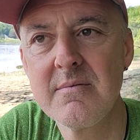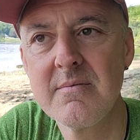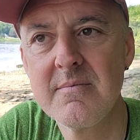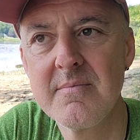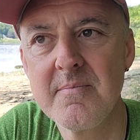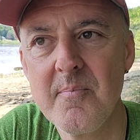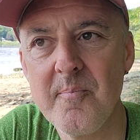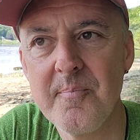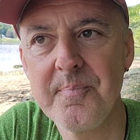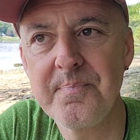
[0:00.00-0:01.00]

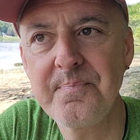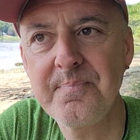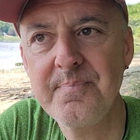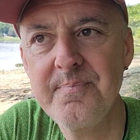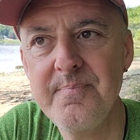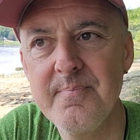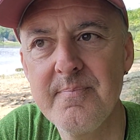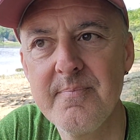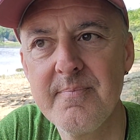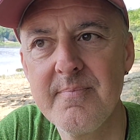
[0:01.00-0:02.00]

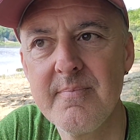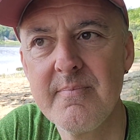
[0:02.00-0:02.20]
(silence)